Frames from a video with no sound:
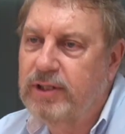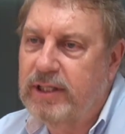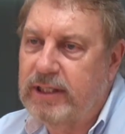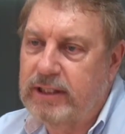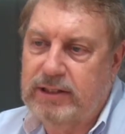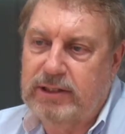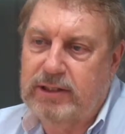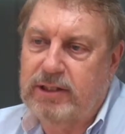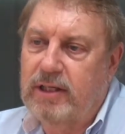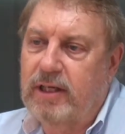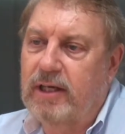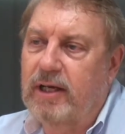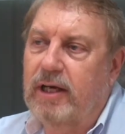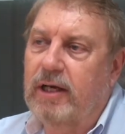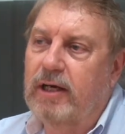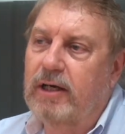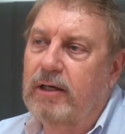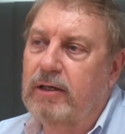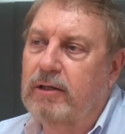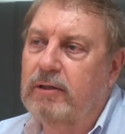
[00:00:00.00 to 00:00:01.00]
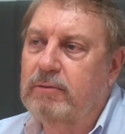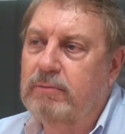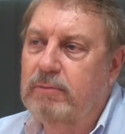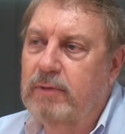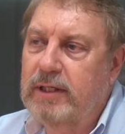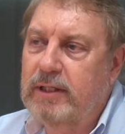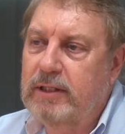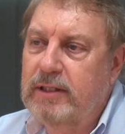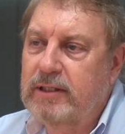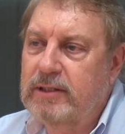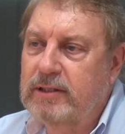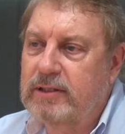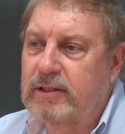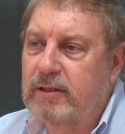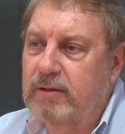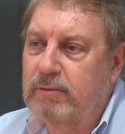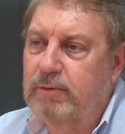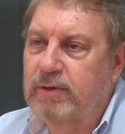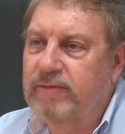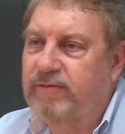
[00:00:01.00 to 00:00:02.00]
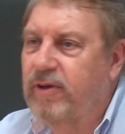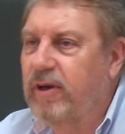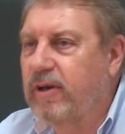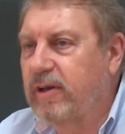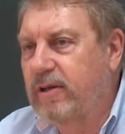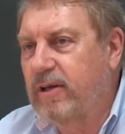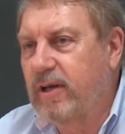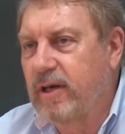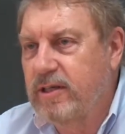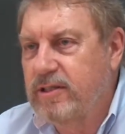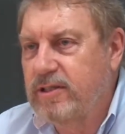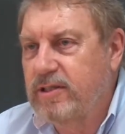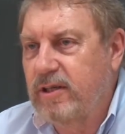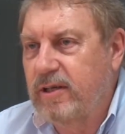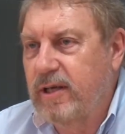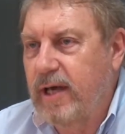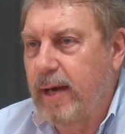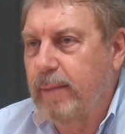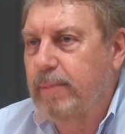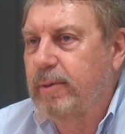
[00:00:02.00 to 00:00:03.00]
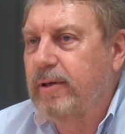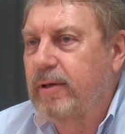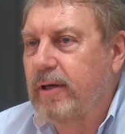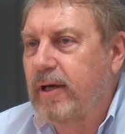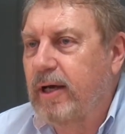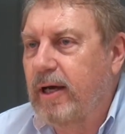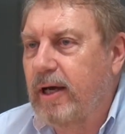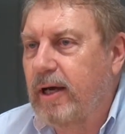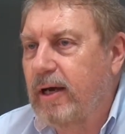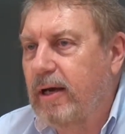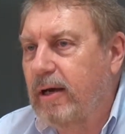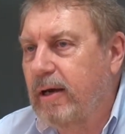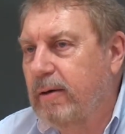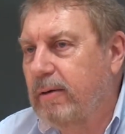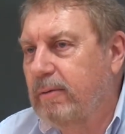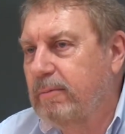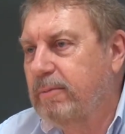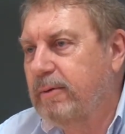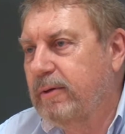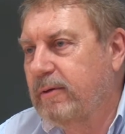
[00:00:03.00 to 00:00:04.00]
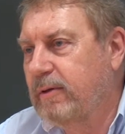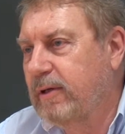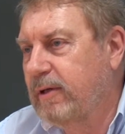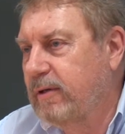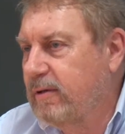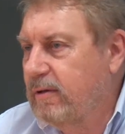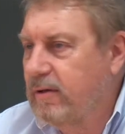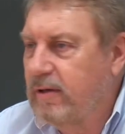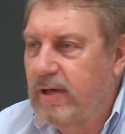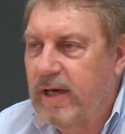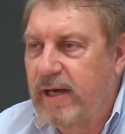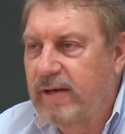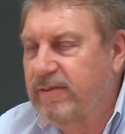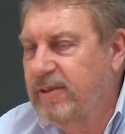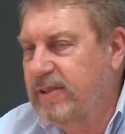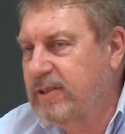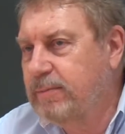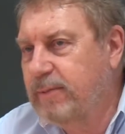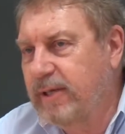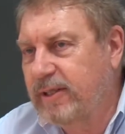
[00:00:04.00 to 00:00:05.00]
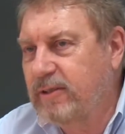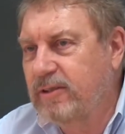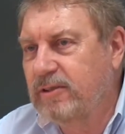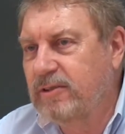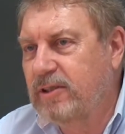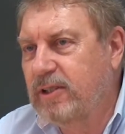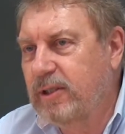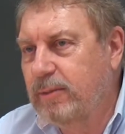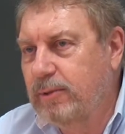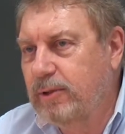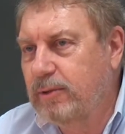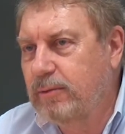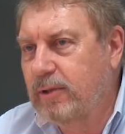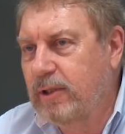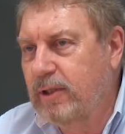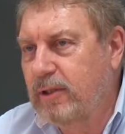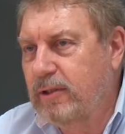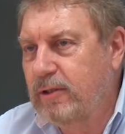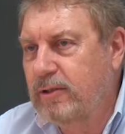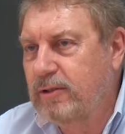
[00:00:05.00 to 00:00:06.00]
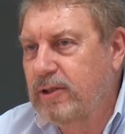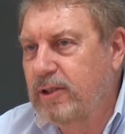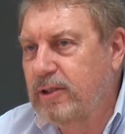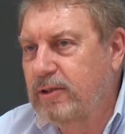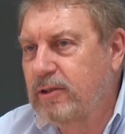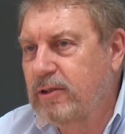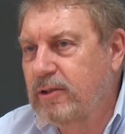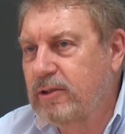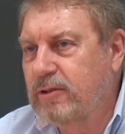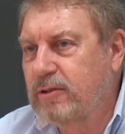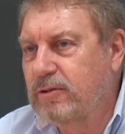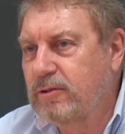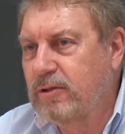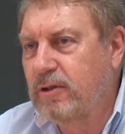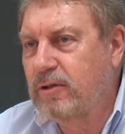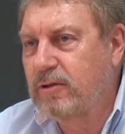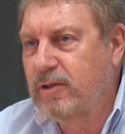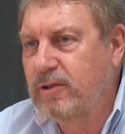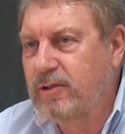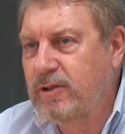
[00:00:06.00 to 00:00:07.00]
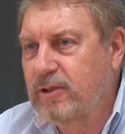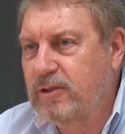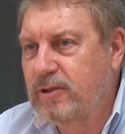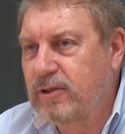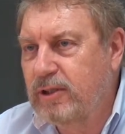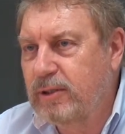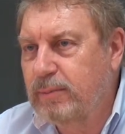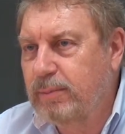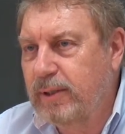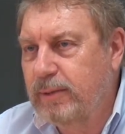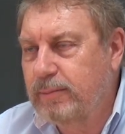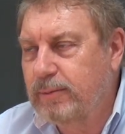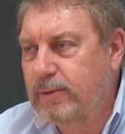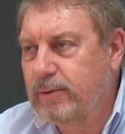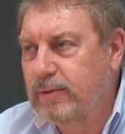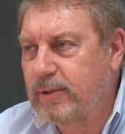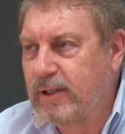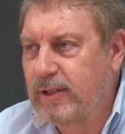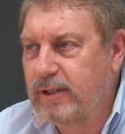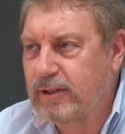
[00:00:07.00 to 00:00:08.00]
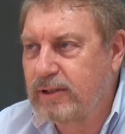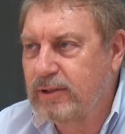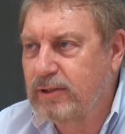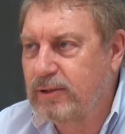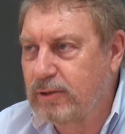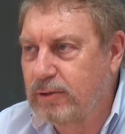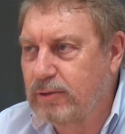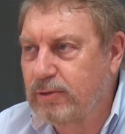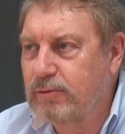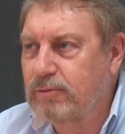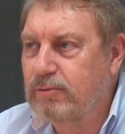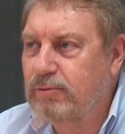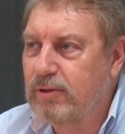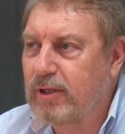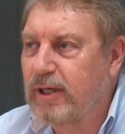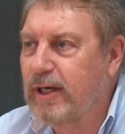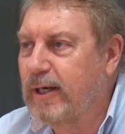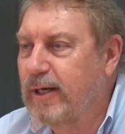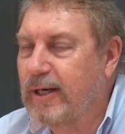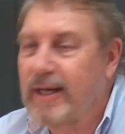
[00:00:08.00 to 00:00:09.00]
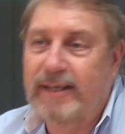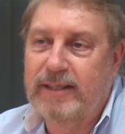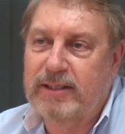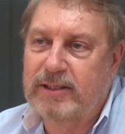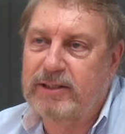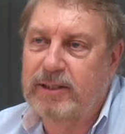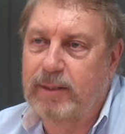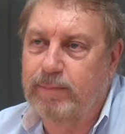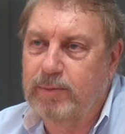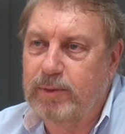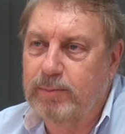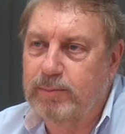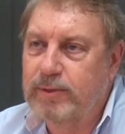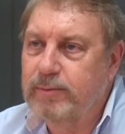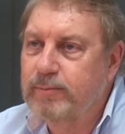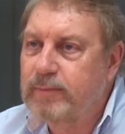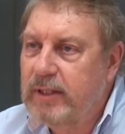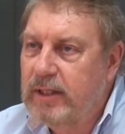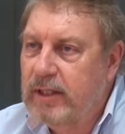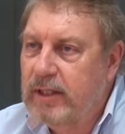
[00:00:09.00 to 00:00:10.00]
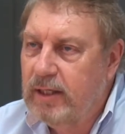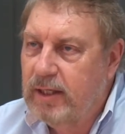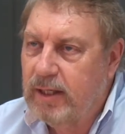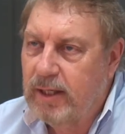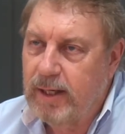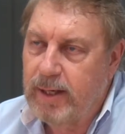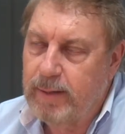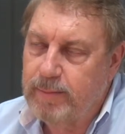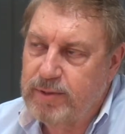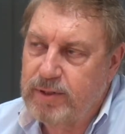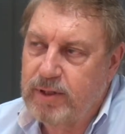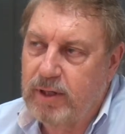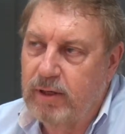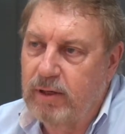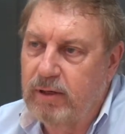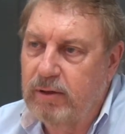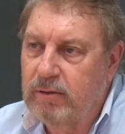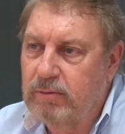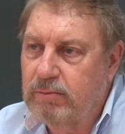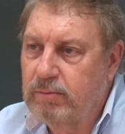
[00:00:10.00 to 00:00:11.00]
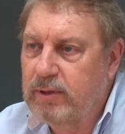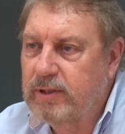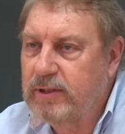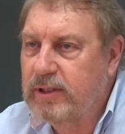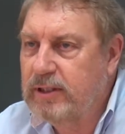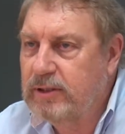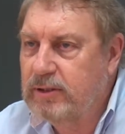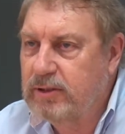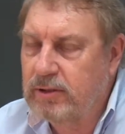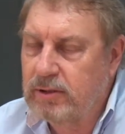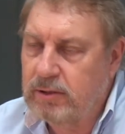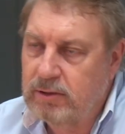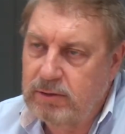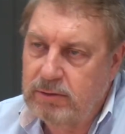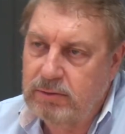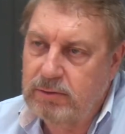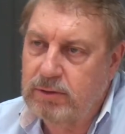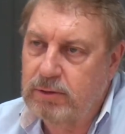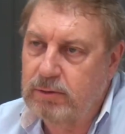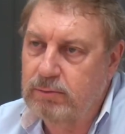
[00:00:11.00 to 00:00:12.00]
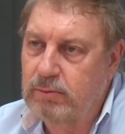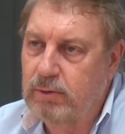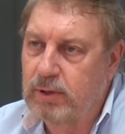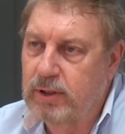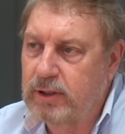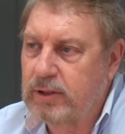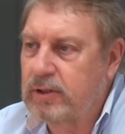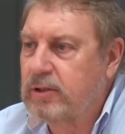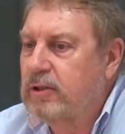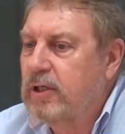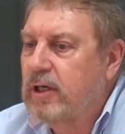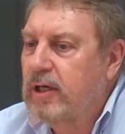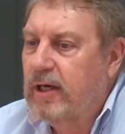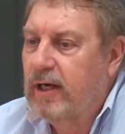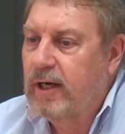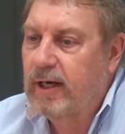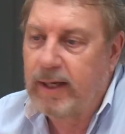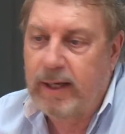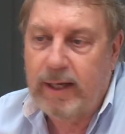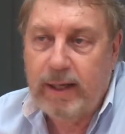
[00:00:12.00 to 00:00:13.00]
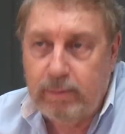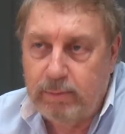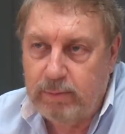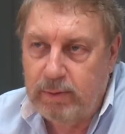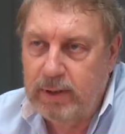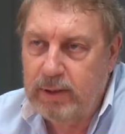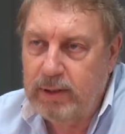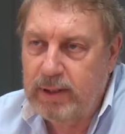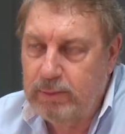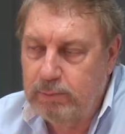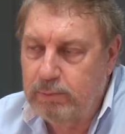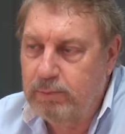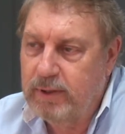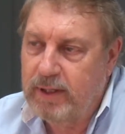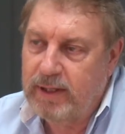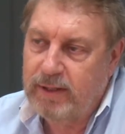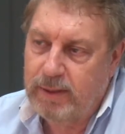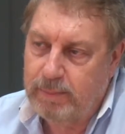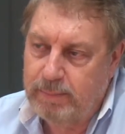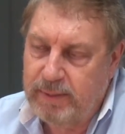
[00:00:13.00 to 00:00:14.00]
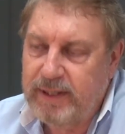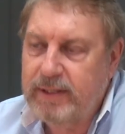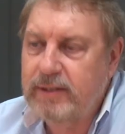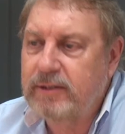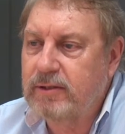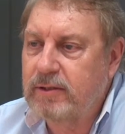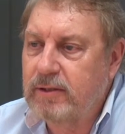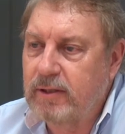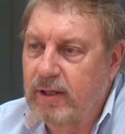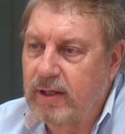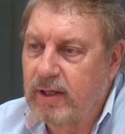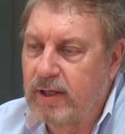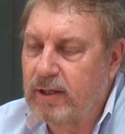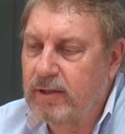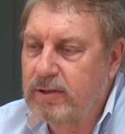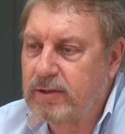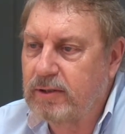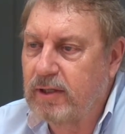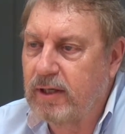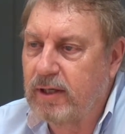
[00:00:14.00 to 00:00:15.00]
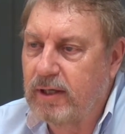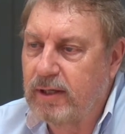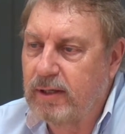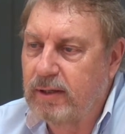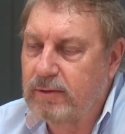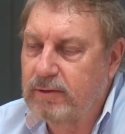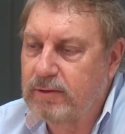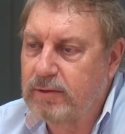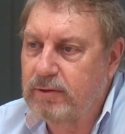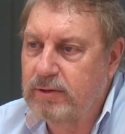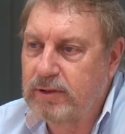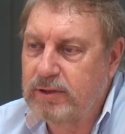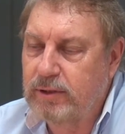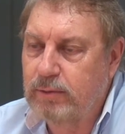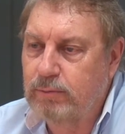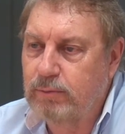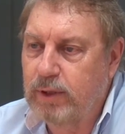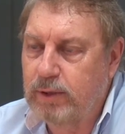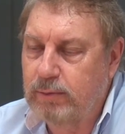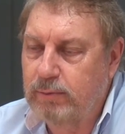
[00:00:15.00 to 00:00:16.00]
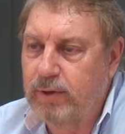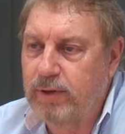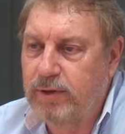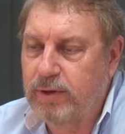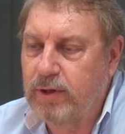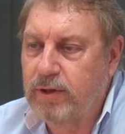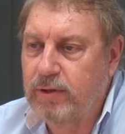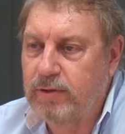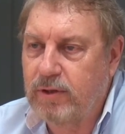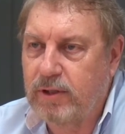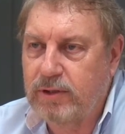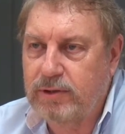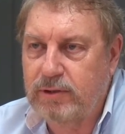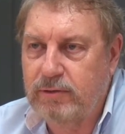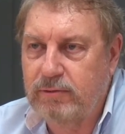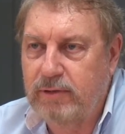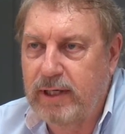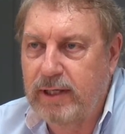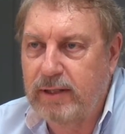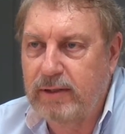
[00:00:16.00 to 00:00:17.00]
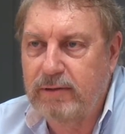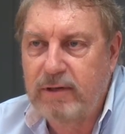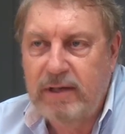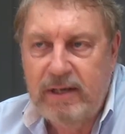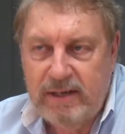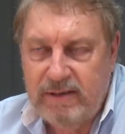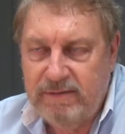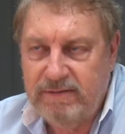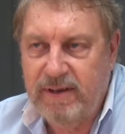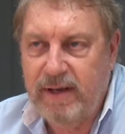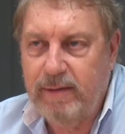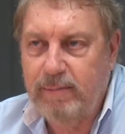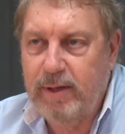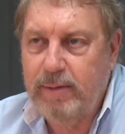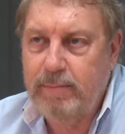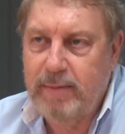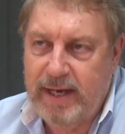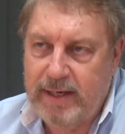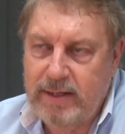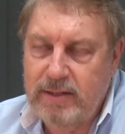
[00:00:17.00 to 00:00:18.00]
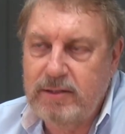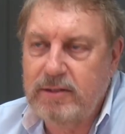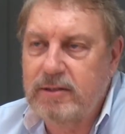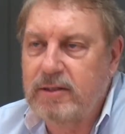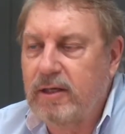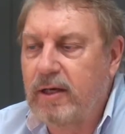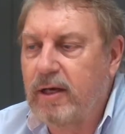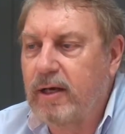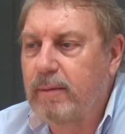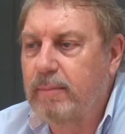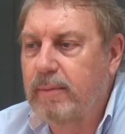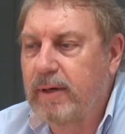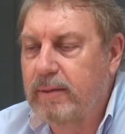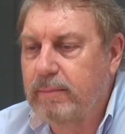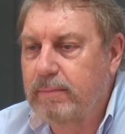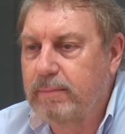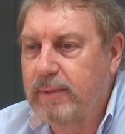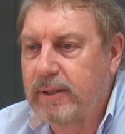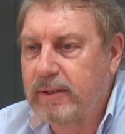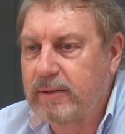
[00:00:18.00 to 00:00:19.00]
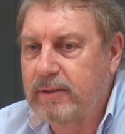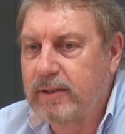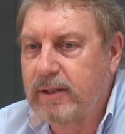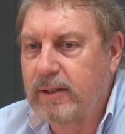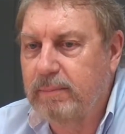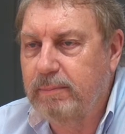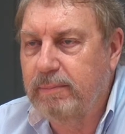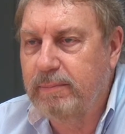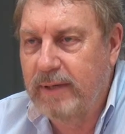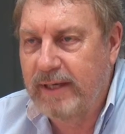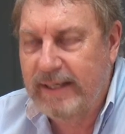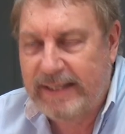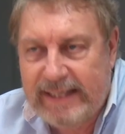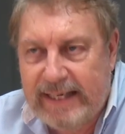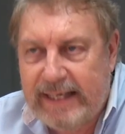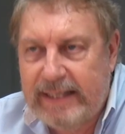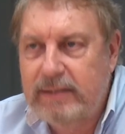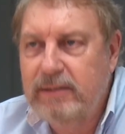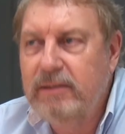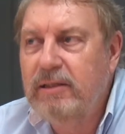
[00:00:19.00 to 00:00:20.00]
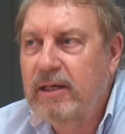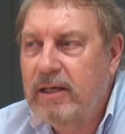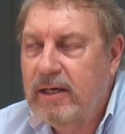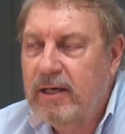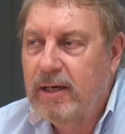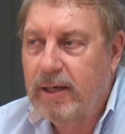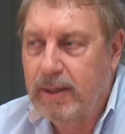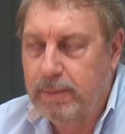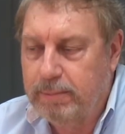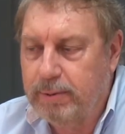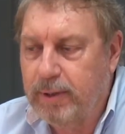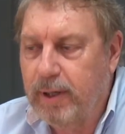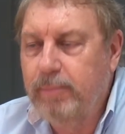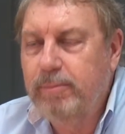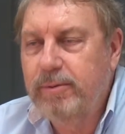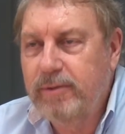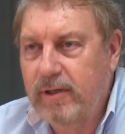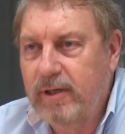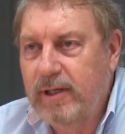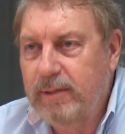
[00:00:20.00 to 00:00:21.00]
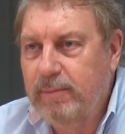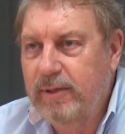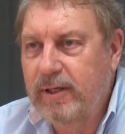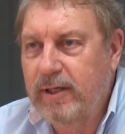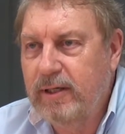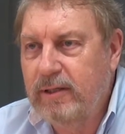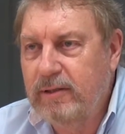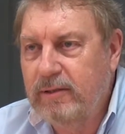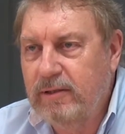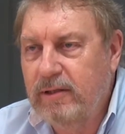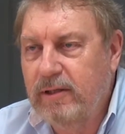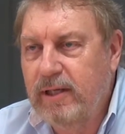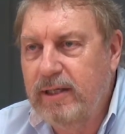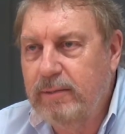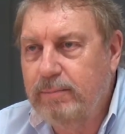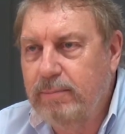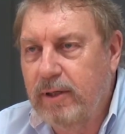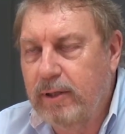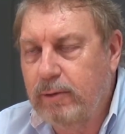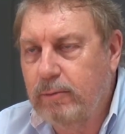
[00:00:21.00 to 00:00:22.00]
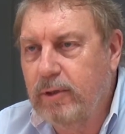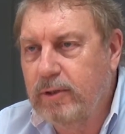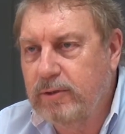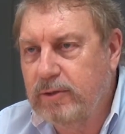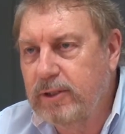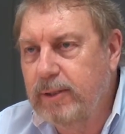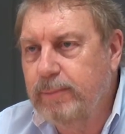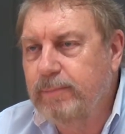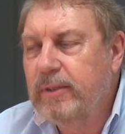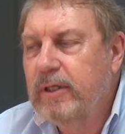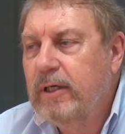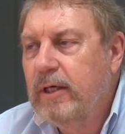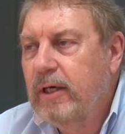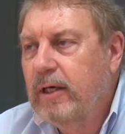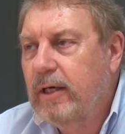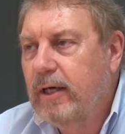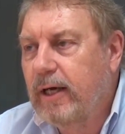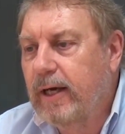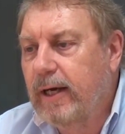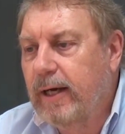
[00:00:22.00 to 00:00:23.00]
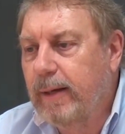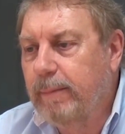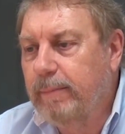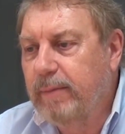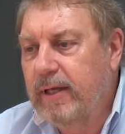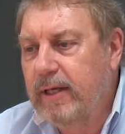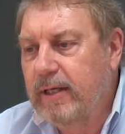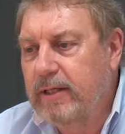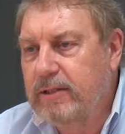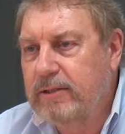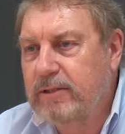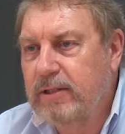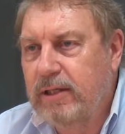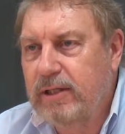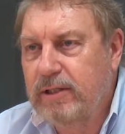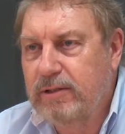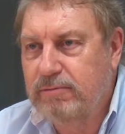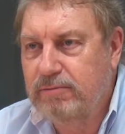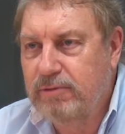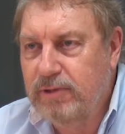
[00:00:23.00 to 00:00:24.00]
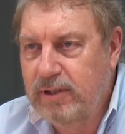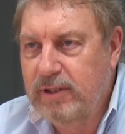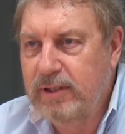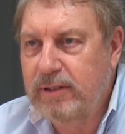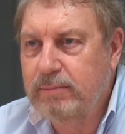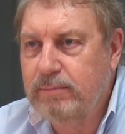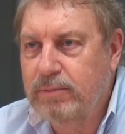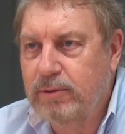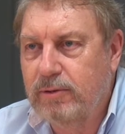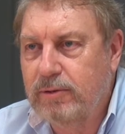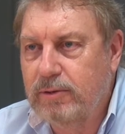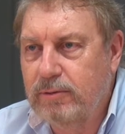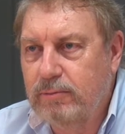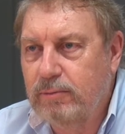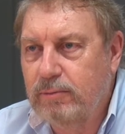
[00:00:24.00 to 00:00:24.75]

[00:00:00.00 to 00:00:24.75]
things. Uh, one is we've got to close the gap. Uh, life expectancy between Indigenous and non-Indigenous people is still uh, unacceptable. Um, so we need to, to work uh, and we're in the peaks uh, uh, doing some work with QCOSS around family matters, uh, but, but um, again, appropriately being led by QATSICPP um, is, is really important